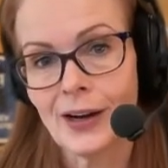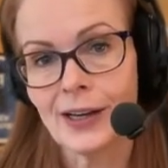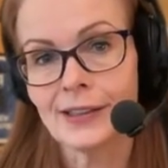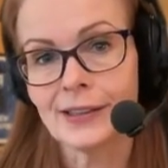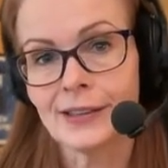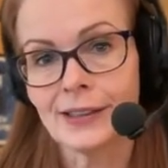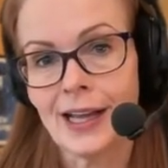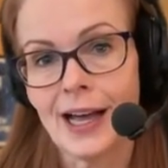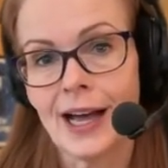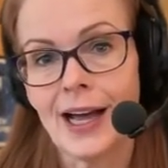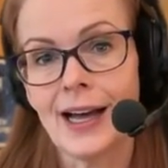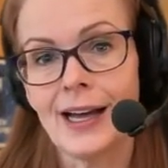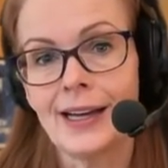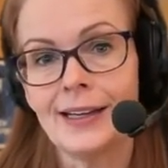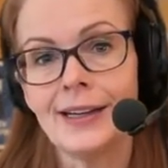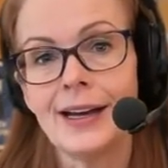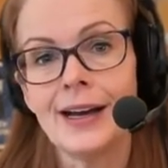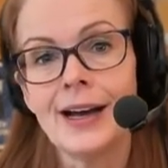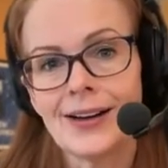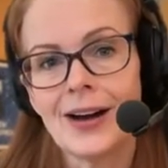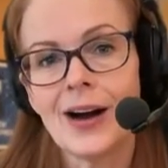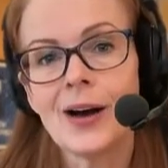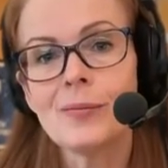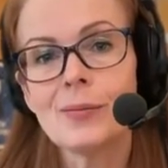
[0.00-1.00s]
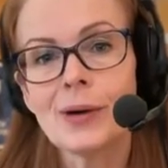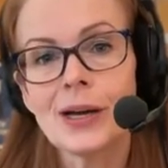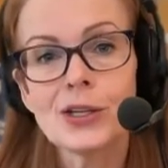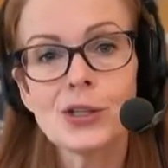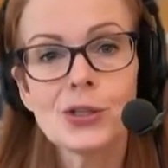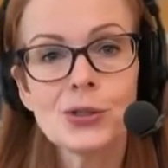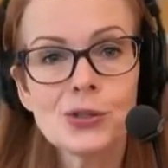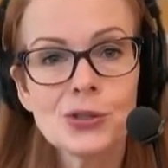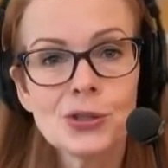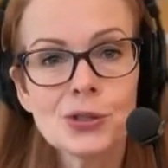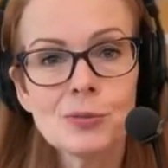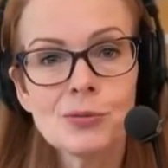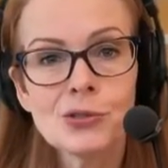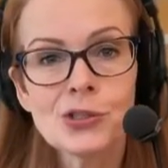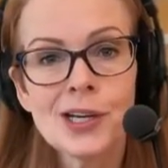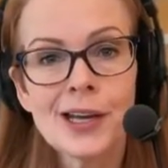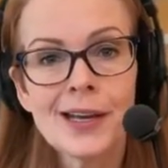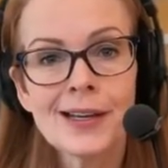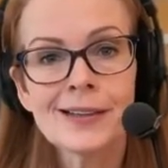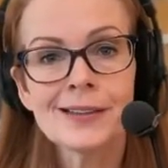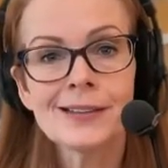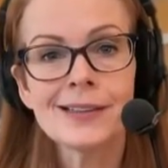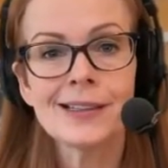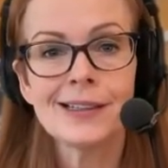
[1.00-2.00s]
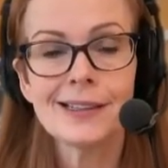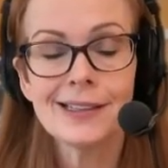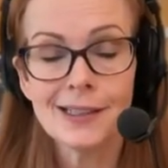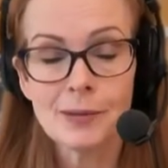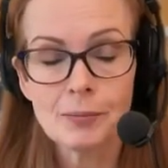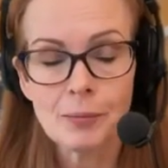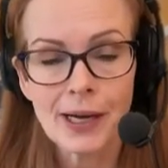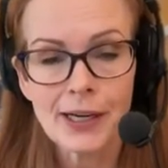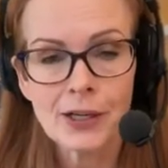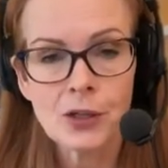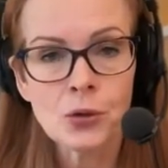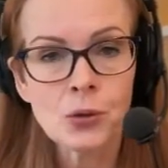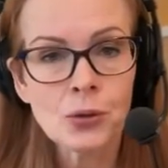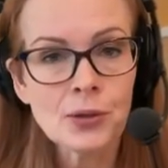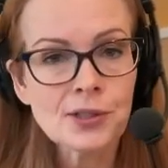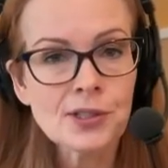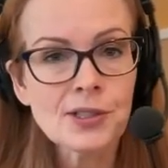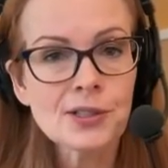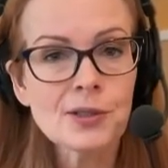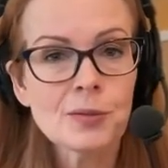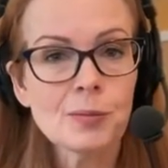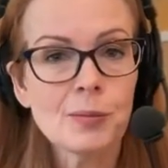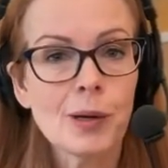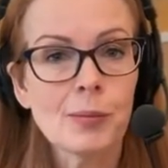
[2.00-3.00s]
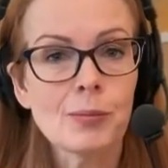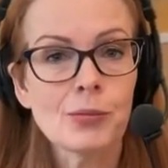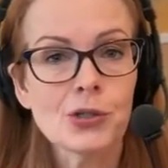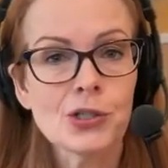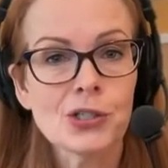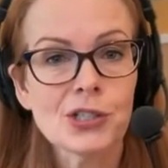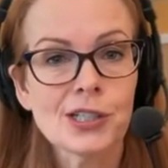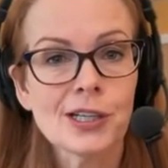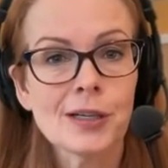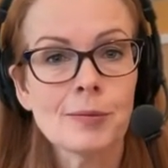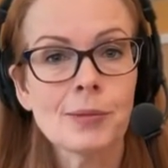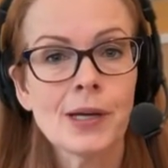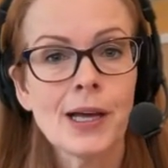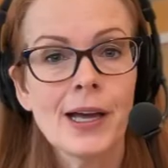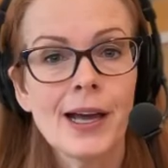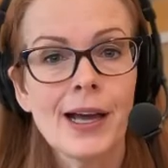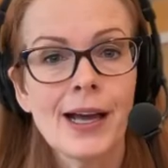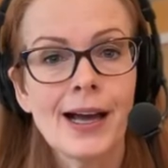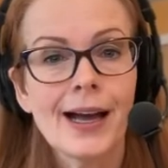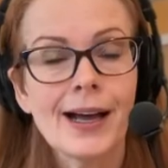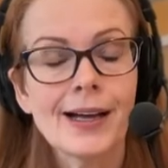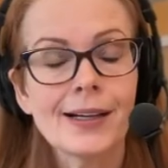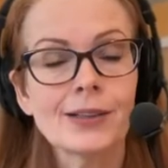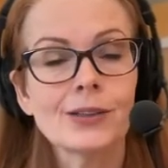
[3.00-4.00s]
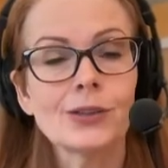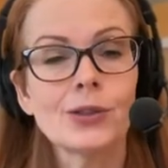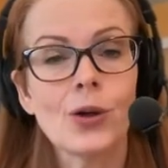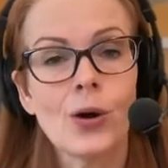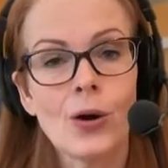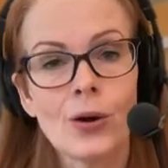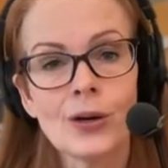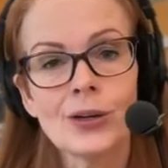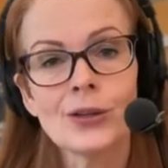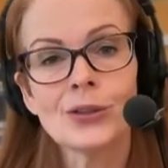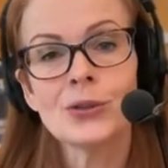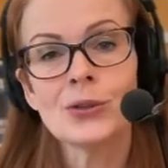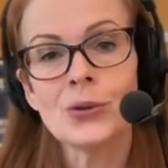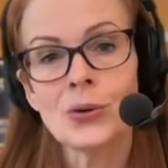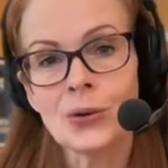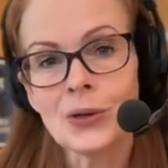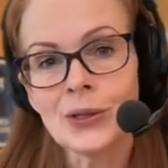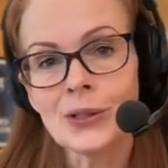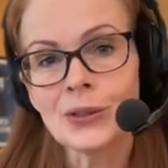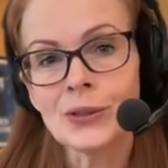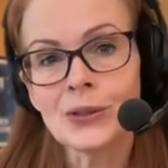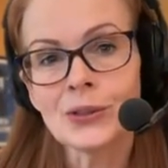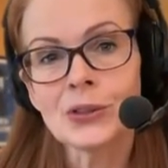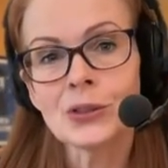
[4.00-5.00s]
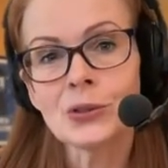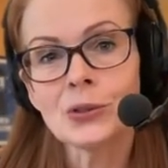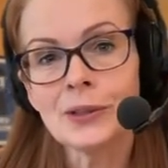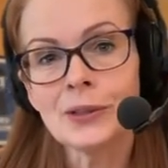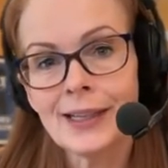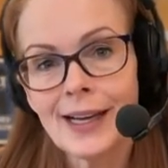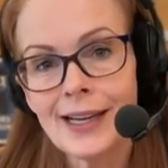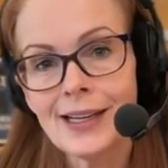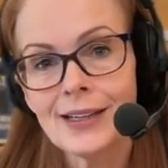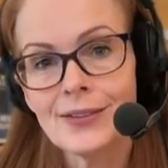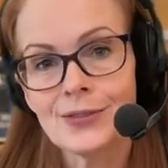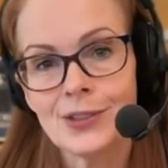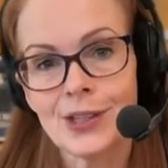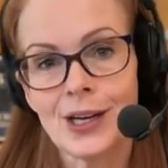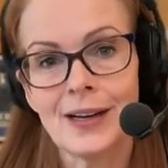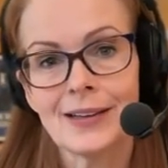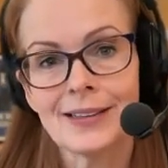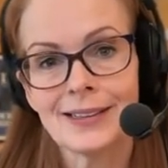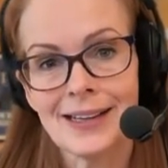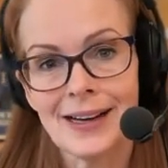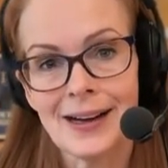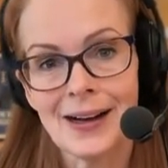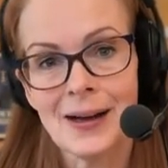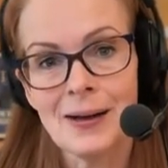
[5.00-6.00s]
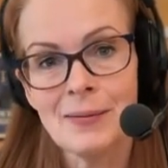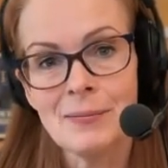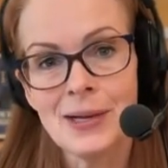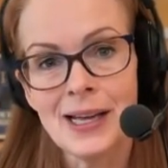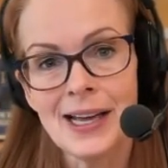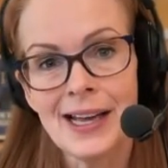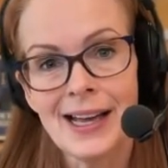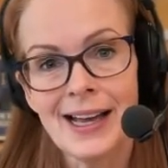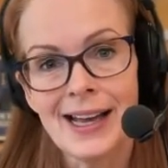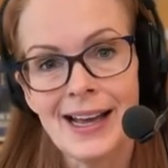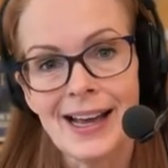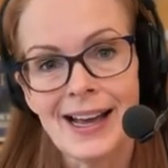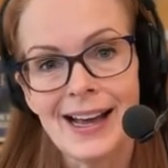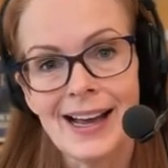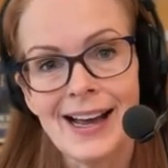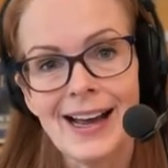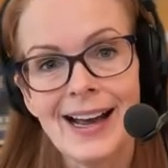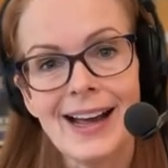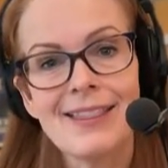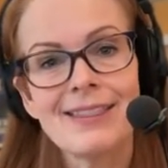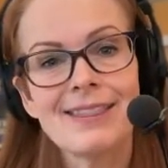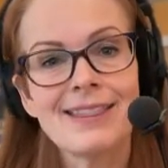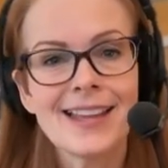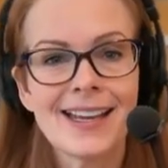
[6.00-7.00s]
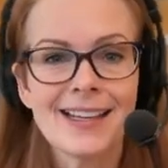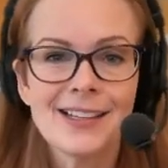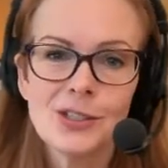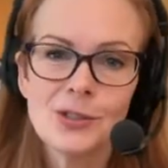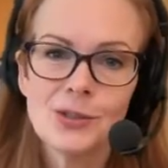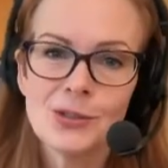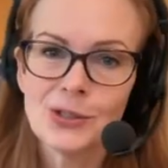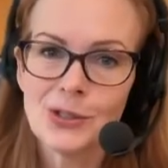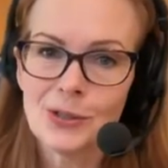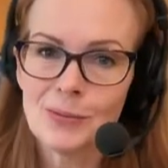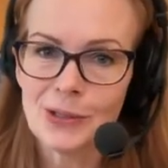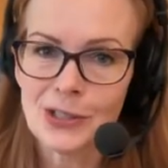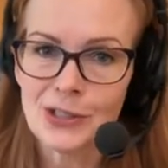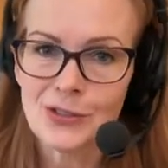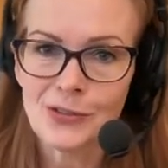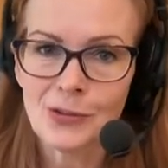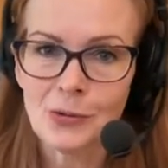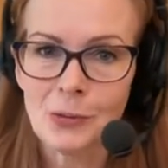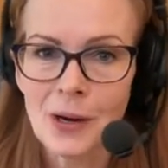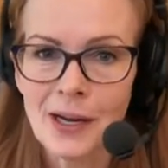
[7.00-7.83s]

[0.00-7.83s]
online on my YouTube channel and in my courses membership at lauracoylecreative.com. And thank you so much for